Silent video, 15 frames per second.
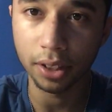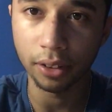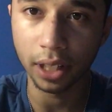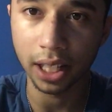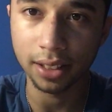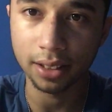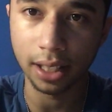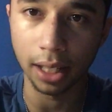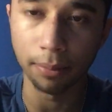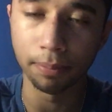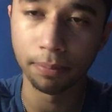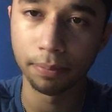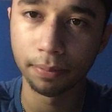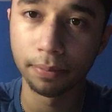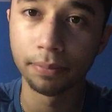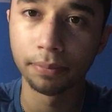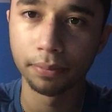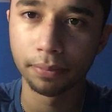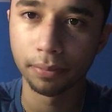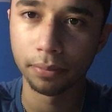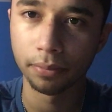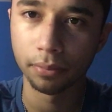you next time.
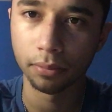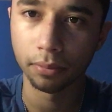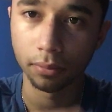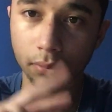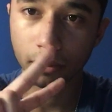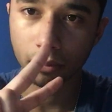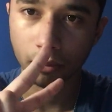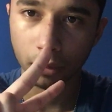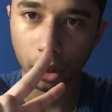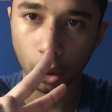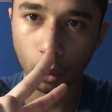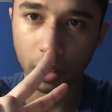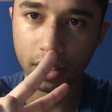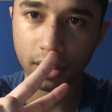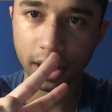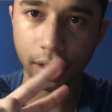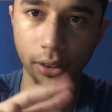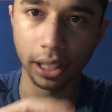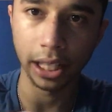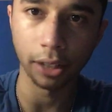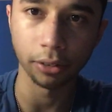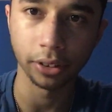Louis Teal
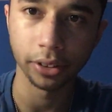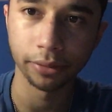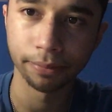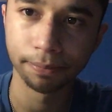out.